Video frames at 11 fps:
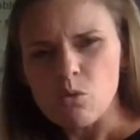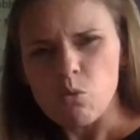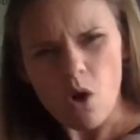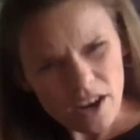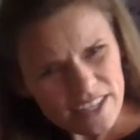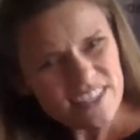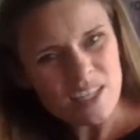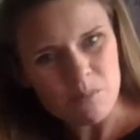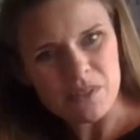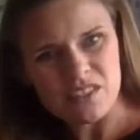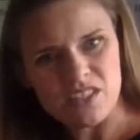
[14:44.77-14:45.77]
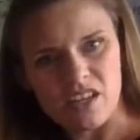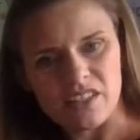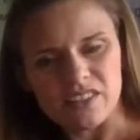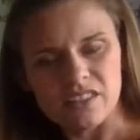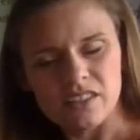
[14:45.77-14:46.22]
Why has it been
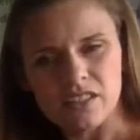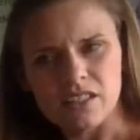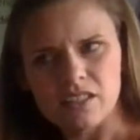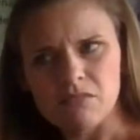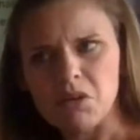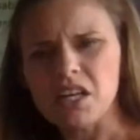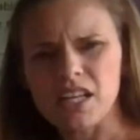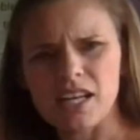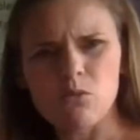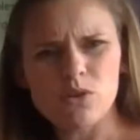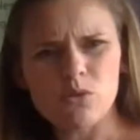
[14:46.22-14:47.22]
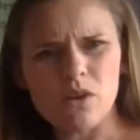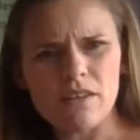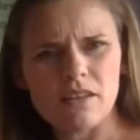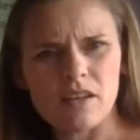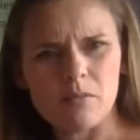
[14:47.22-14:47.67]
done? Okay, what do
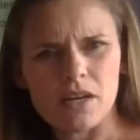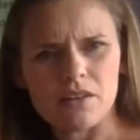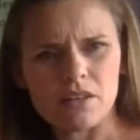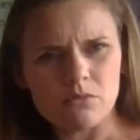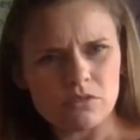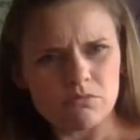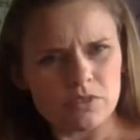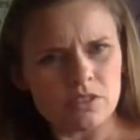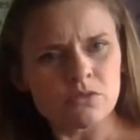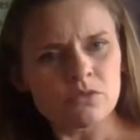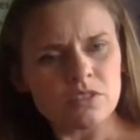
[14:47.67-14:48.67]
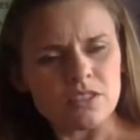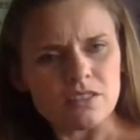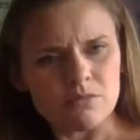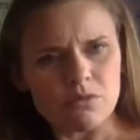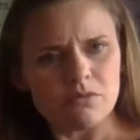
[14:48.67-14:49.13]
I think about it? What would an
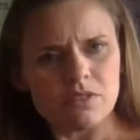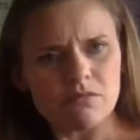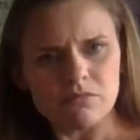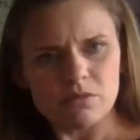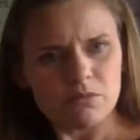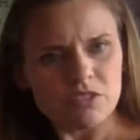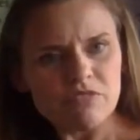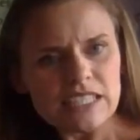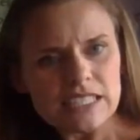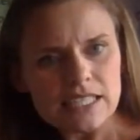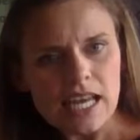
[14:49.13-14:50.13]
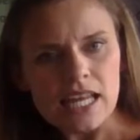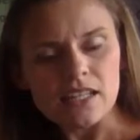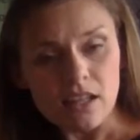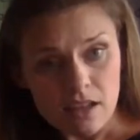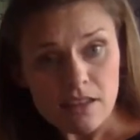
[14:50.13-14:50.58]
audience, what would a reader
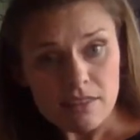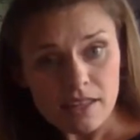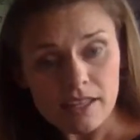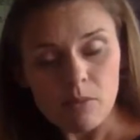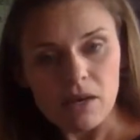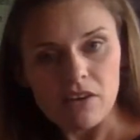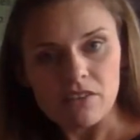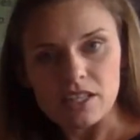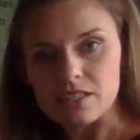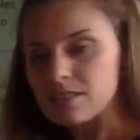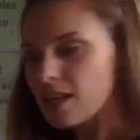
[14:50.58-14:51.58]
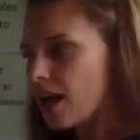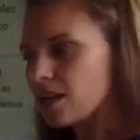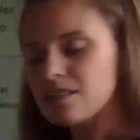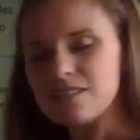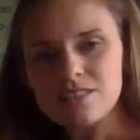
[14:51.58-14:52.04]
then think about this?
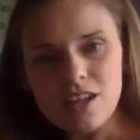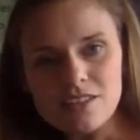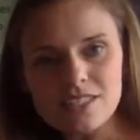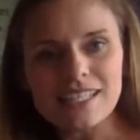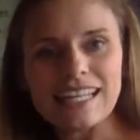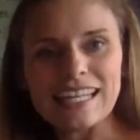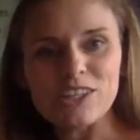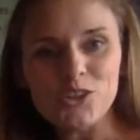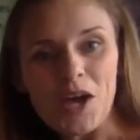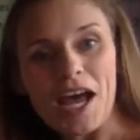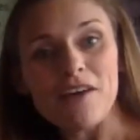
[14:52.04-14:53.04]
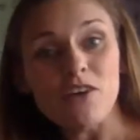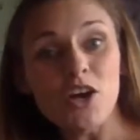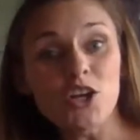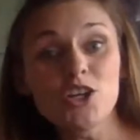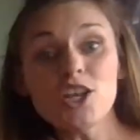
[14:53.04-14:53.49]
And suddenly you have
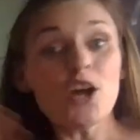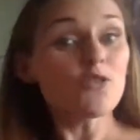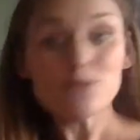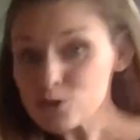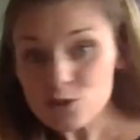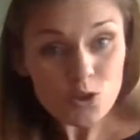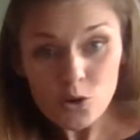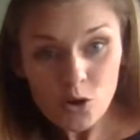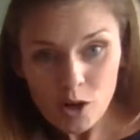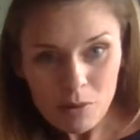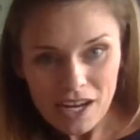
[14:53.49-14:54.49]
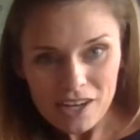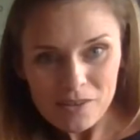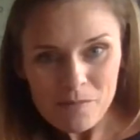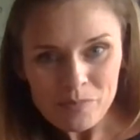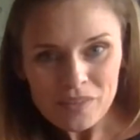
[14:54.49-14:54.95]
loads to talk
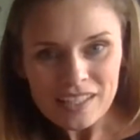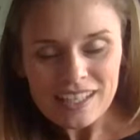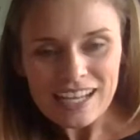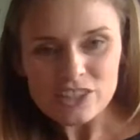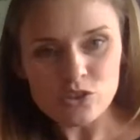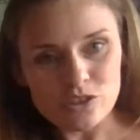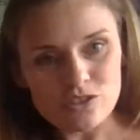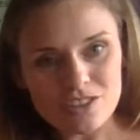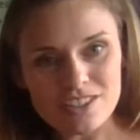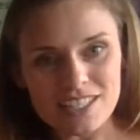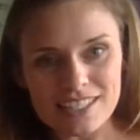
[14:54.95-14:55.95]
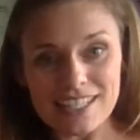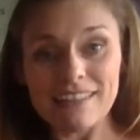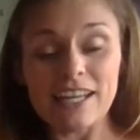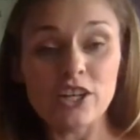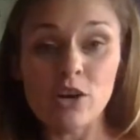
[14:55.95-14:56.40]
about. And you're not just
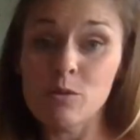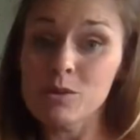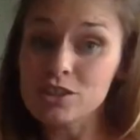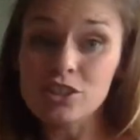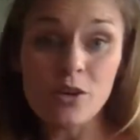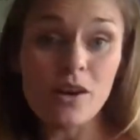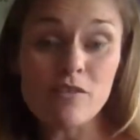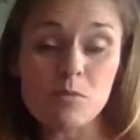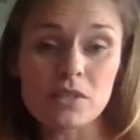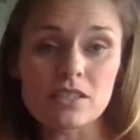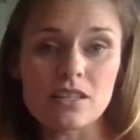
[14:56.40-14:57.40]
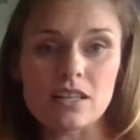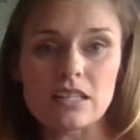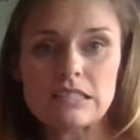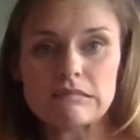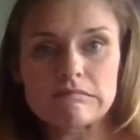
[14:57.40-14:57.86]
sitting there going, which I know everybody
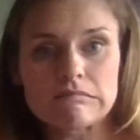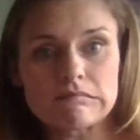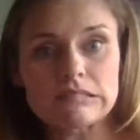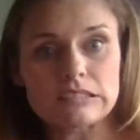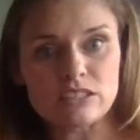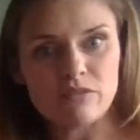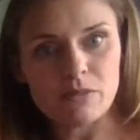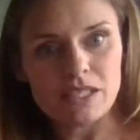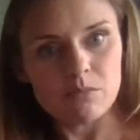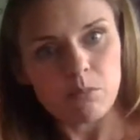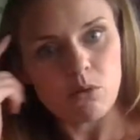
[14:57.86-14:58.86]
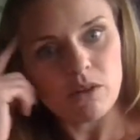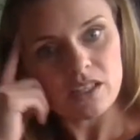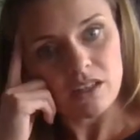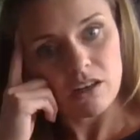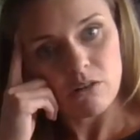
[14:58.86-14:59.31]
does, oh, God, I've made a
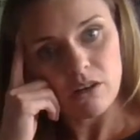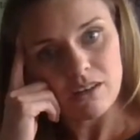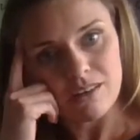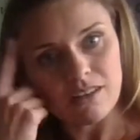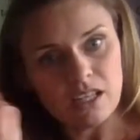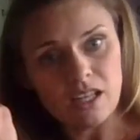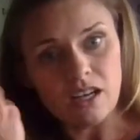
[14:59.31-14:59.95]
point and a quote, and